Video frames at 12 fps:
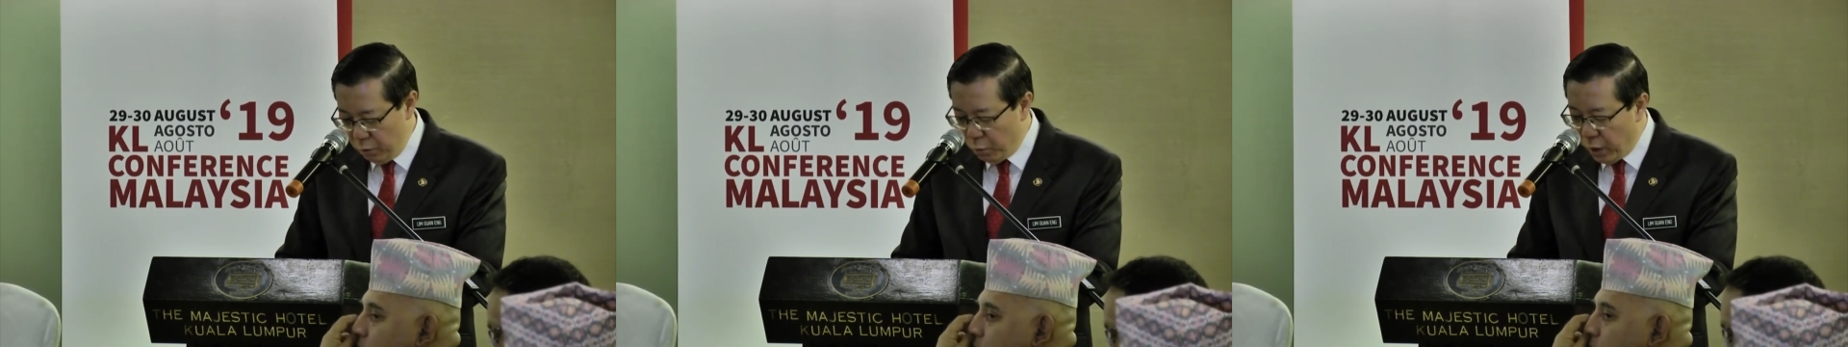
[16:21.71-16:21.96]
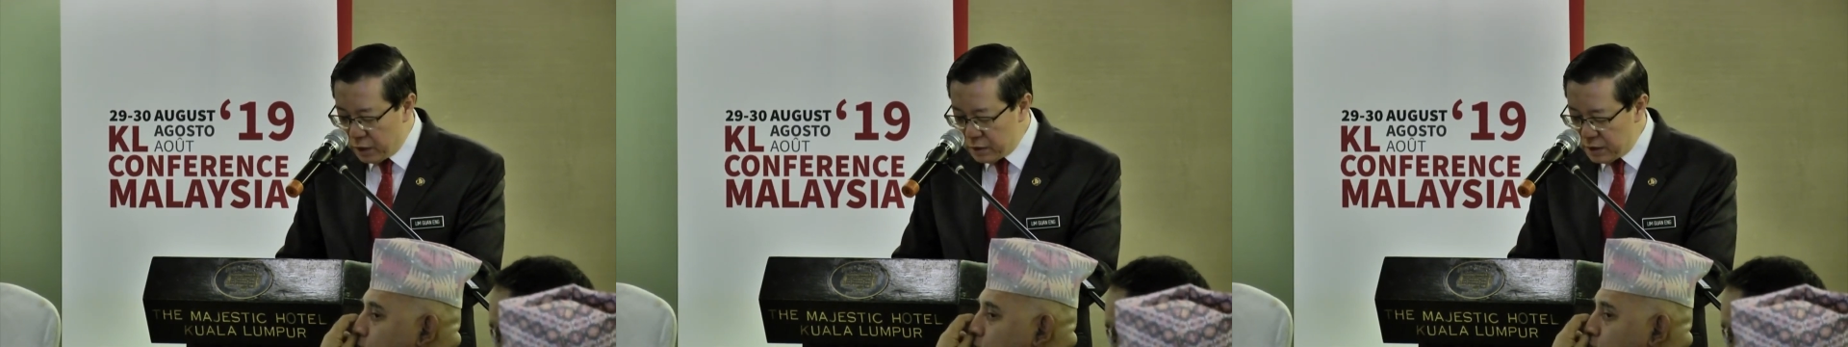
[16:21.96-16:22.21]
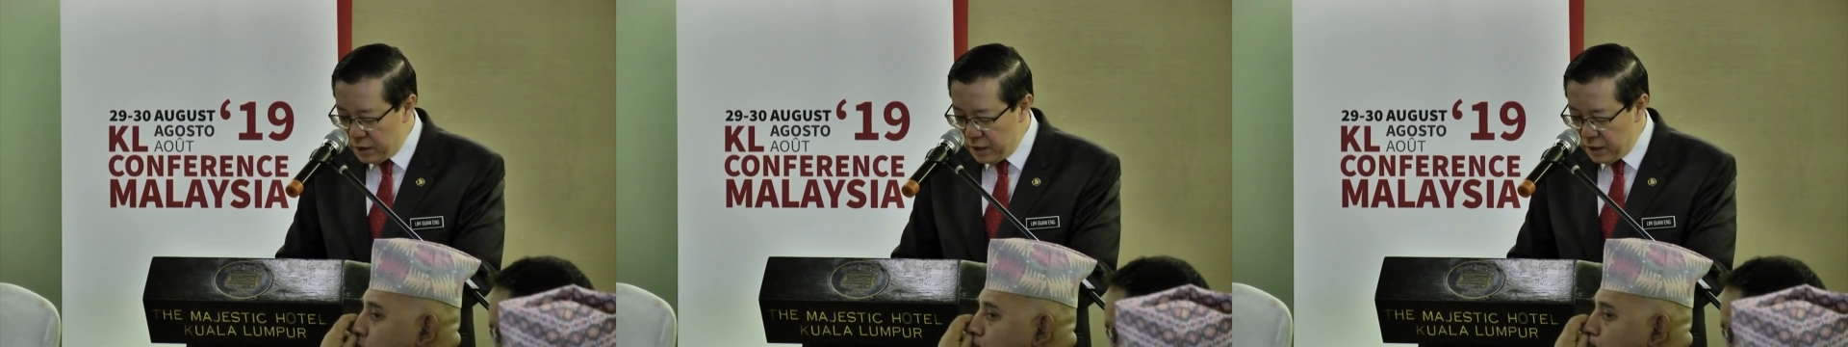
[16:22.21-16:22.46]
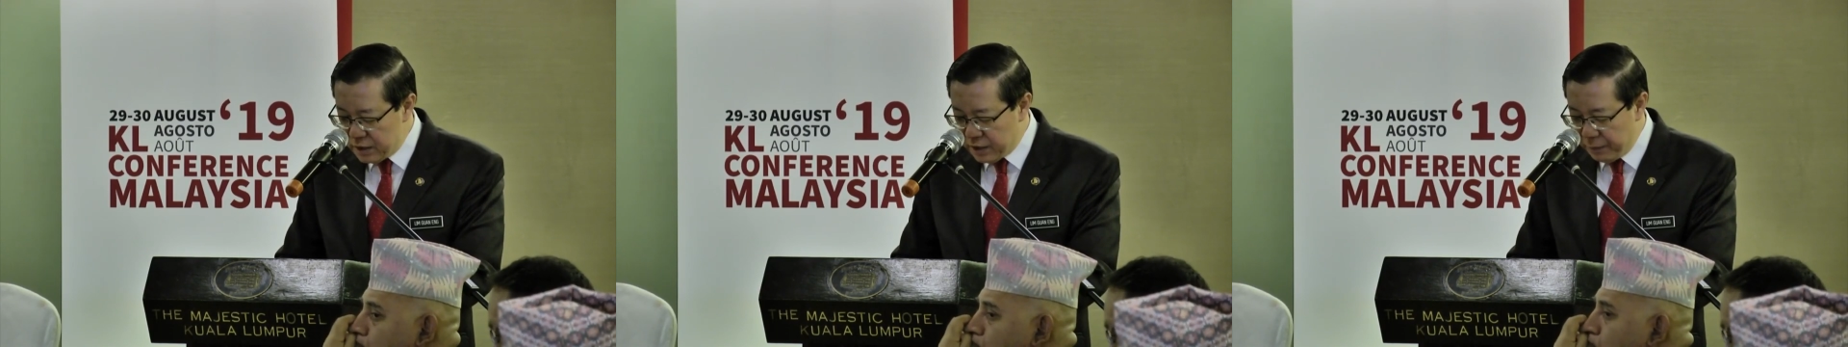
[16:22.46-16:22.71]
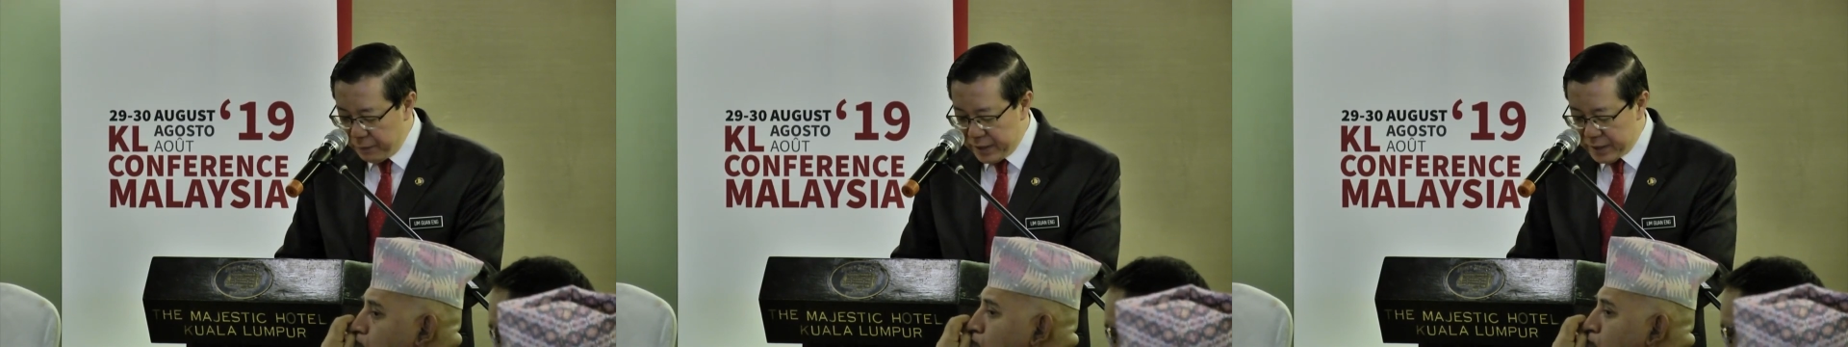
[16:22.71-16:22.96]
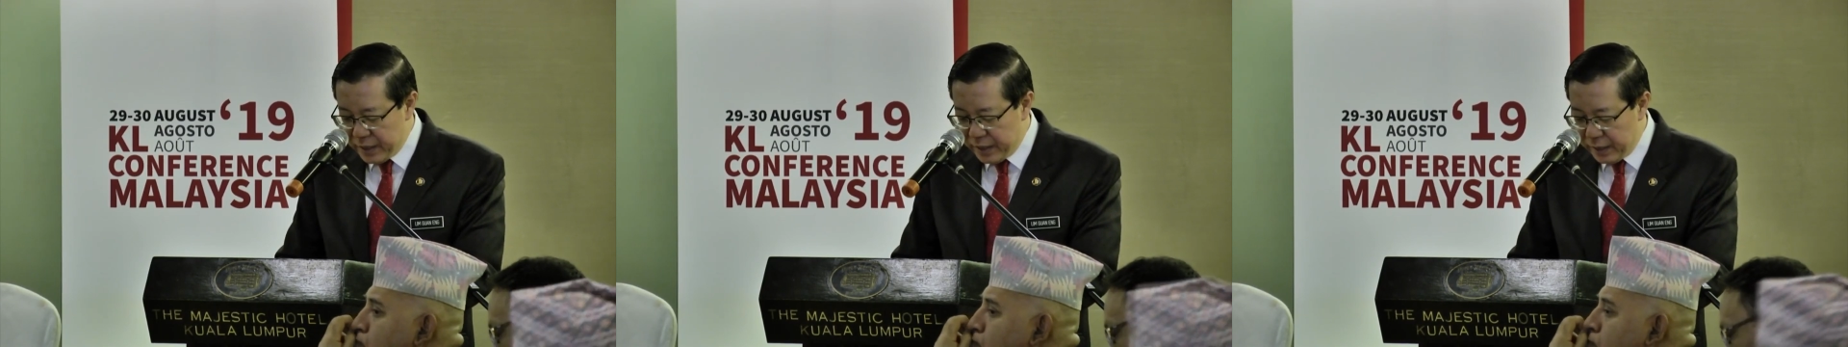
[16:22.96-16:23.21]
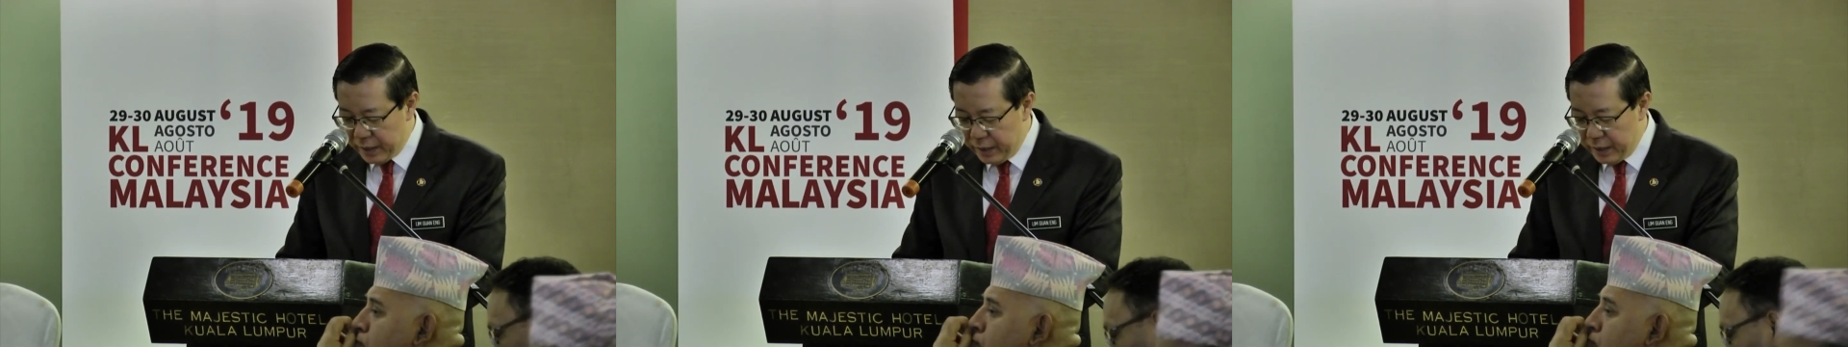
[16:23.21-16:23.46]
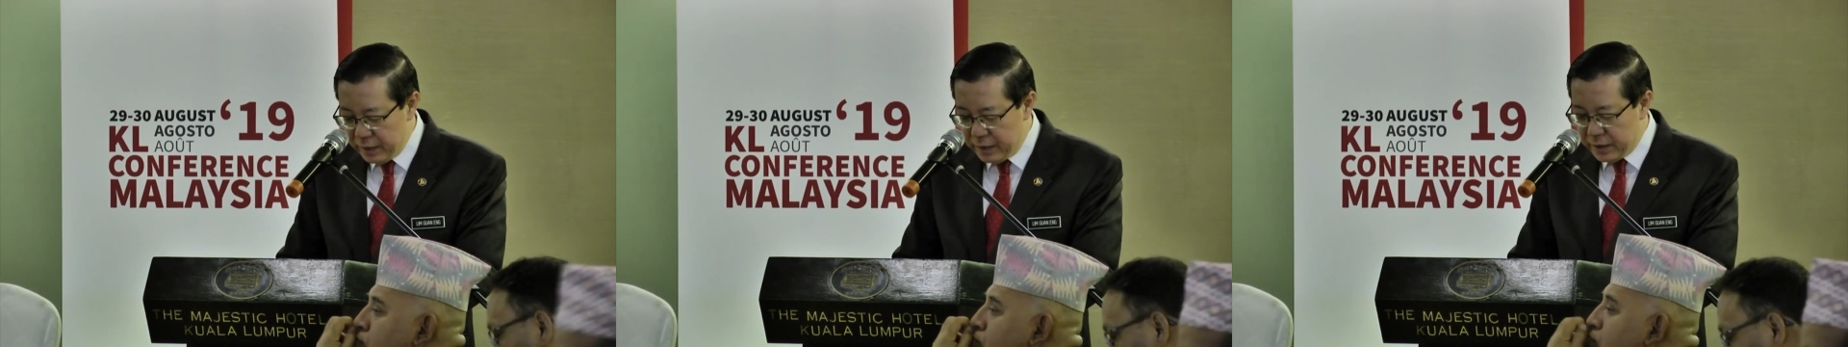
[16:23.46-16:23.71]
Whilst some may say
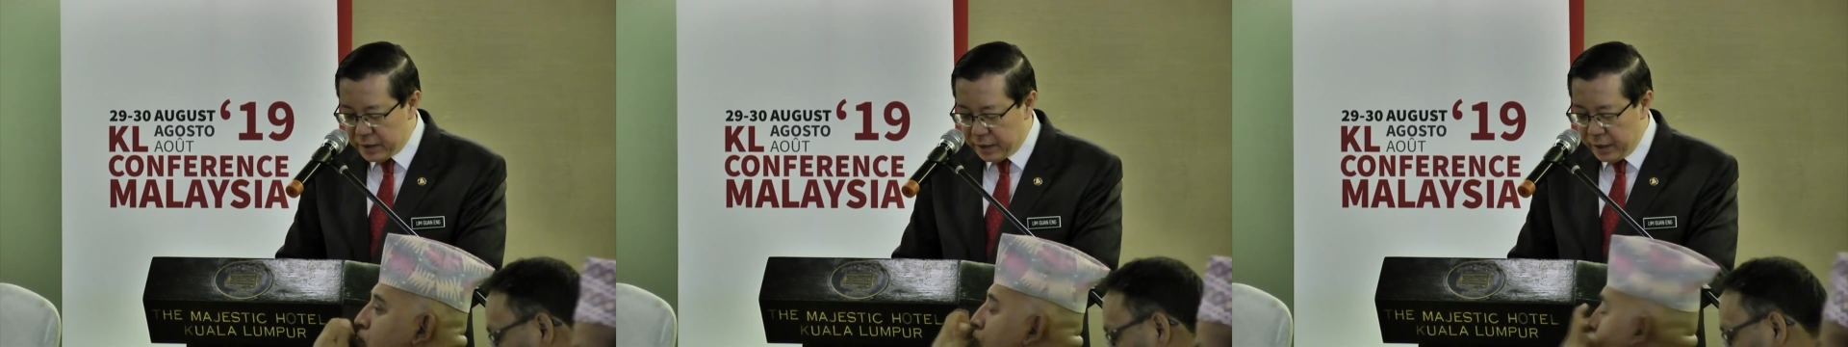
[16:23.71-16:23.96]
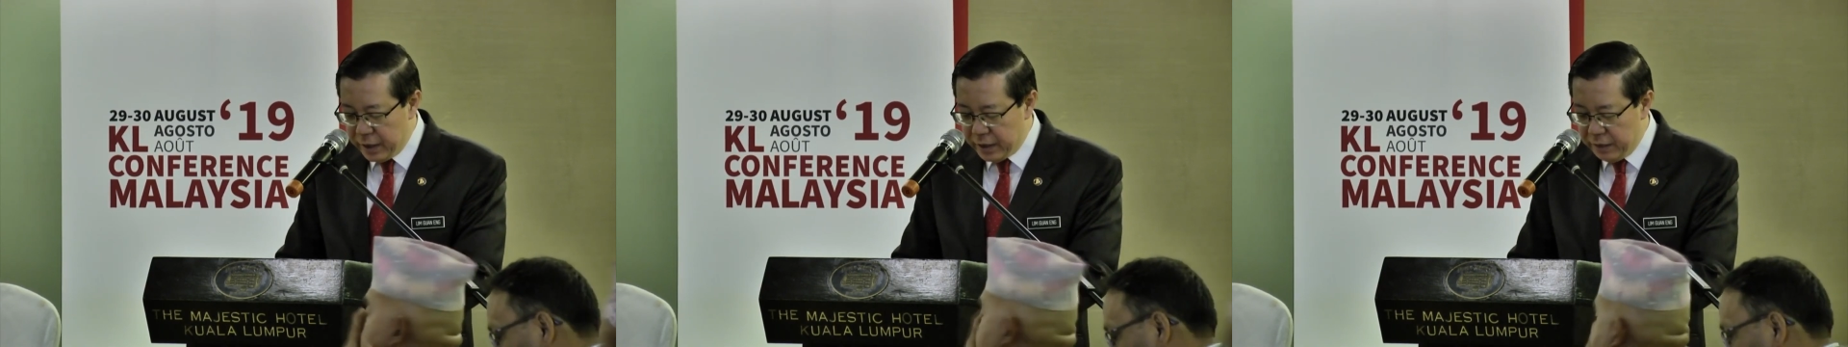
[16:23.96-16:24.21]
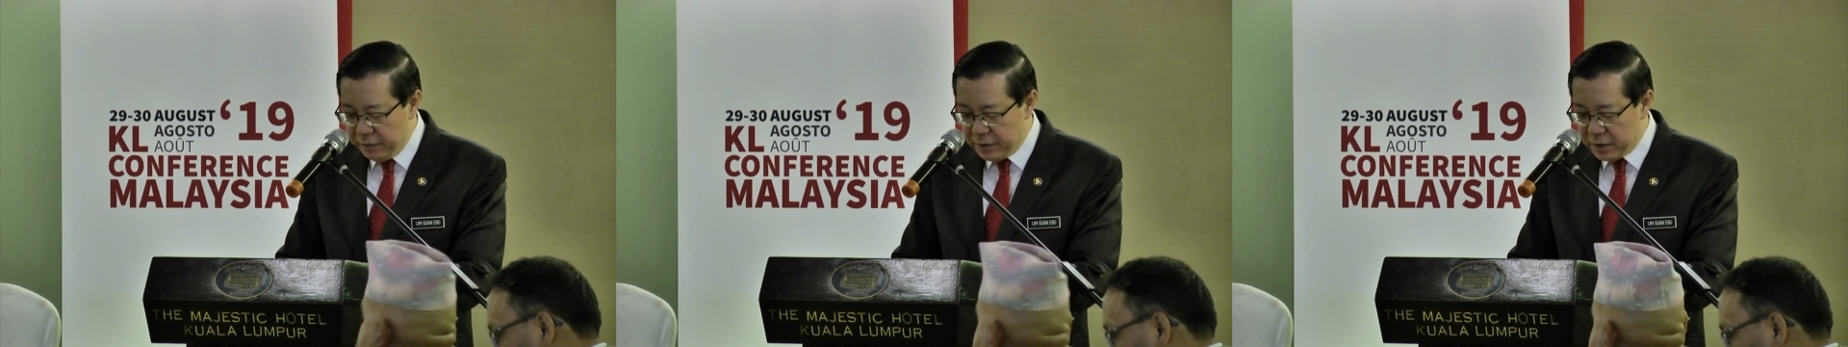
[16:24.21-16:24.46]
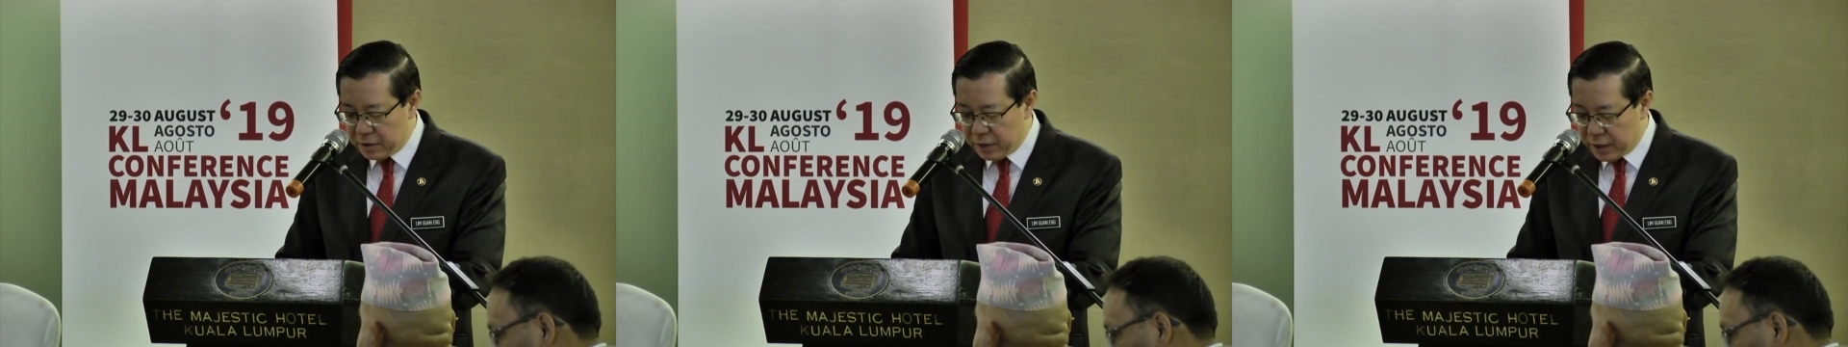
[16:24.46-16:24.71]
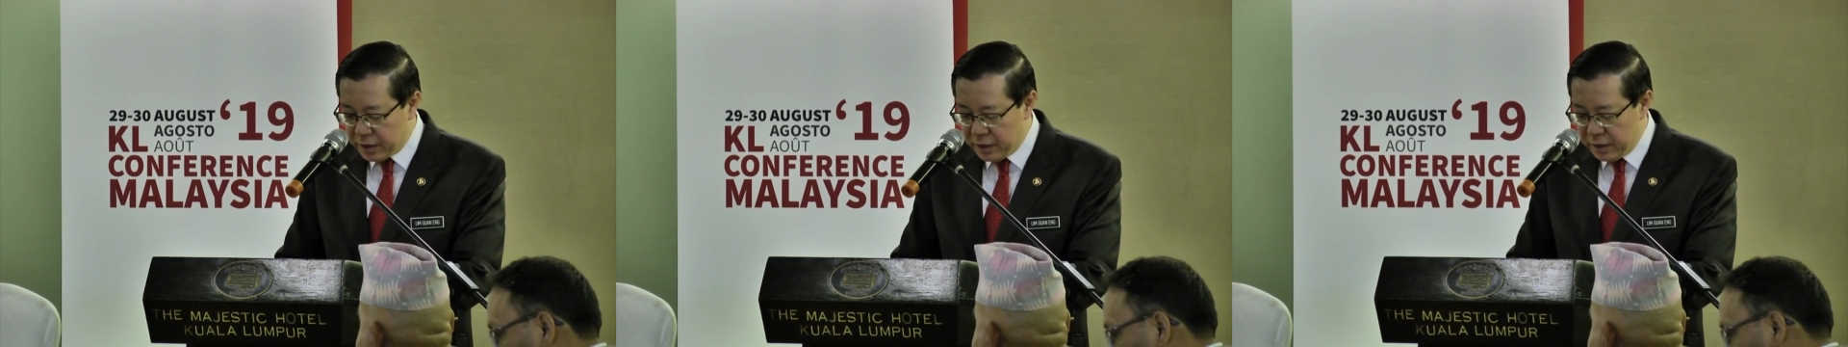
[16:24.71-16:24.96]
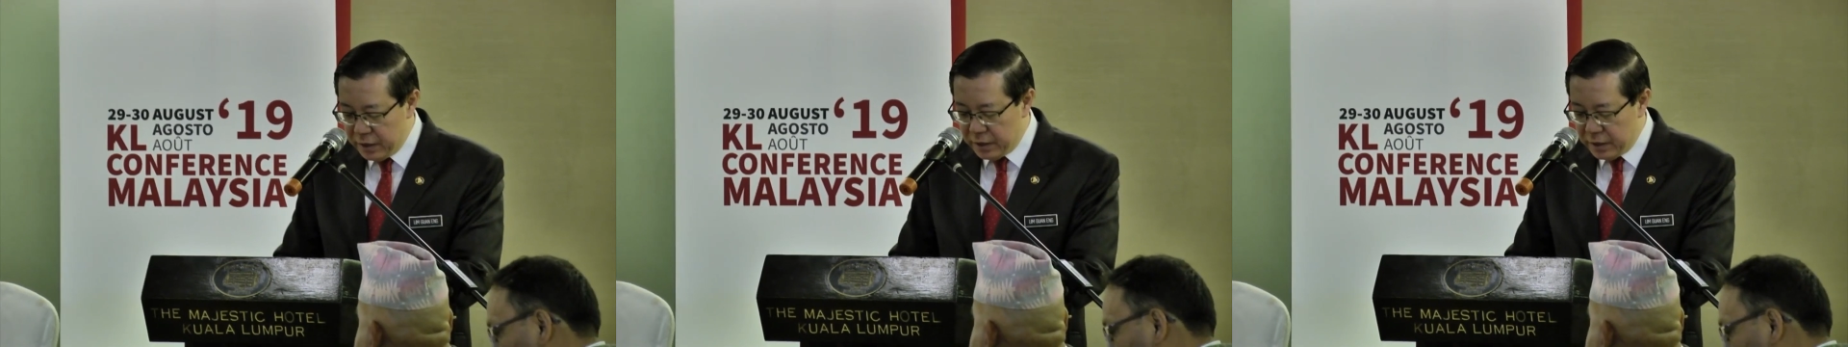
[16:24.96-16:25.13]
this creative destruction